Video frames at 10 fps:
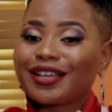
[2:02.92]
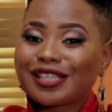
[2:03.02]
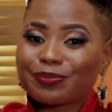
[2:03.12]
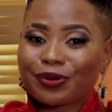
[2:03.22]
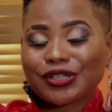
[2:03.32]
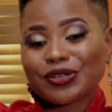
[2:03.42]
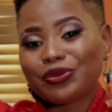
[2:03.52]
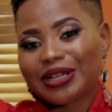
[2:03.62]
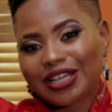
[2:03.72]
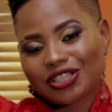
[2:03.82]
expert
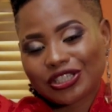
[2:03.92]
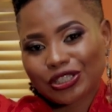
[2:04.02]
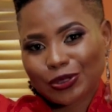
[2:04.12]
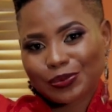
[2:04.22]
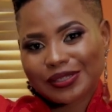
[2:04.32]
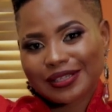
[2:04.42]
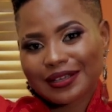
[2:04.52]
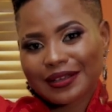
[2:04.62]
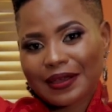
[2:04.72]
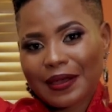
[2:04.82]
in relationships,
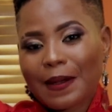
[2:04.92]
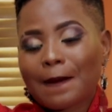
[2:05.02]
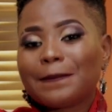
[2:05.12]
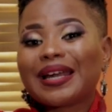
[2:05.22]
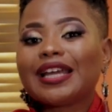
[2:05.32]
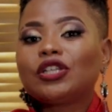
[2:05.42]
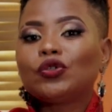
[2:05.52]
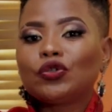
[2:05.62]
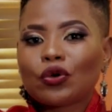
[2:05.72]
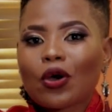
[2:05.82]
but I
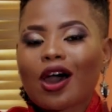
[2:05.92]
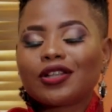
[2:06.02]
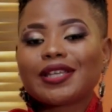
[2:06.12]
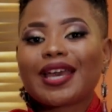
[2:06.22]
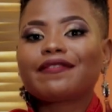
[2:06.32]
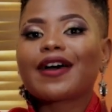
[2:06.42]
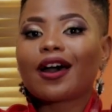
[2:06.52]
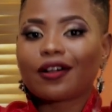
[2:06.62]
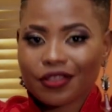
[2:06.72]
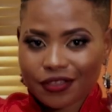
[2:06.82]
do know how to have
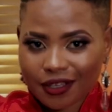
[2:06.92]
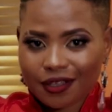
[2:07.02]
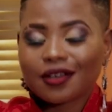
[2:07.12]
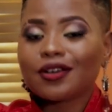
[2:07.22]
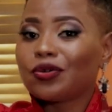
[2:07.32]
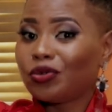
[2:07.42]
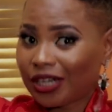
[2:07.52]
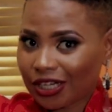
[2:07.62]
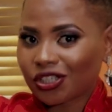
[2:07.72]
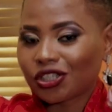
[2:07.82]
healthy
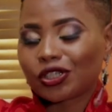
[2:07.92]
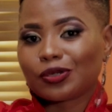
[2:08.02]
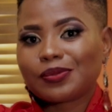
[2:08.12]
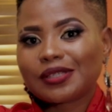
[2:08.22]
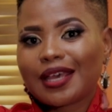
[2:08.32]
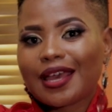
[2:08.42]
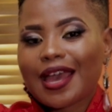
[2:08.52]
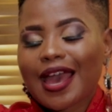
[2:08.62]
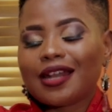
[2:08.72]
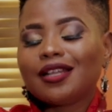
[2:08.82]
relationships.
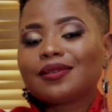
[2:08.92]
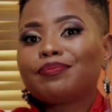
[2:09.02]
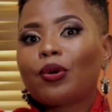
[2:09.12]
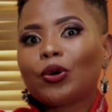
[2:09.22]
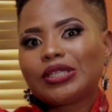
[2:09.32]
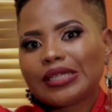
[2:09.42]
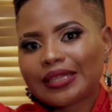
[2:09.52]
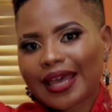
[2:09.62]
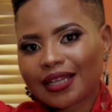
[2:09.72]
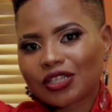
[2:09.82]
And it's
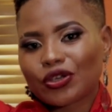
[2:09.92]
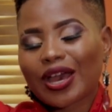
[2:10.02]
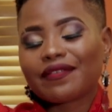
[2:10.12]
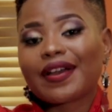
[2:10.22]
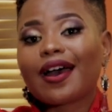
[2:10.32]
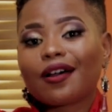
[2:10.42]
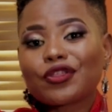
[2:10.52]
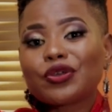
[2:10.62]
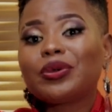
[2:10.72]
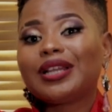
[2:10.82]
important that you have a
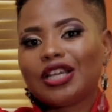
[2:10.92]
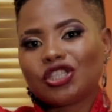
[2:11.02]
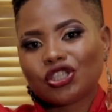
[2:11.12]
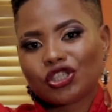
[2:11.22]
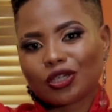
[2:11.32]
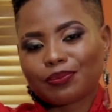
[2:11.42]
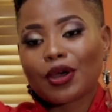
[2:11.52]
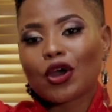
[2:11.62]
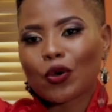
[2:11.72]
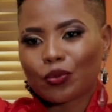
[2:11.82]
healthy relationship
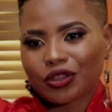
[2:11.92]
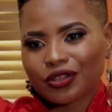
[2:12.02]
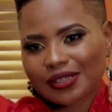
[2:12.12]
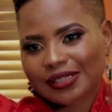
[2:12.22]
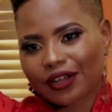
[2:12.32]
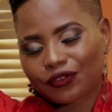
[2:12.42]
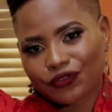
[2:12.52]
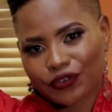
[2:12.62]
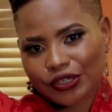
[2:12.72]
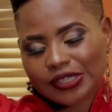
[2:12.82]
with yourself
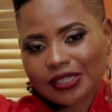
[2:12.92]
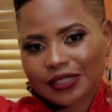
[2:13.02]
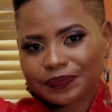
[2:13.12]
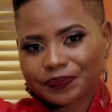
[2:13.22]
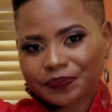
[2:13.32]
first.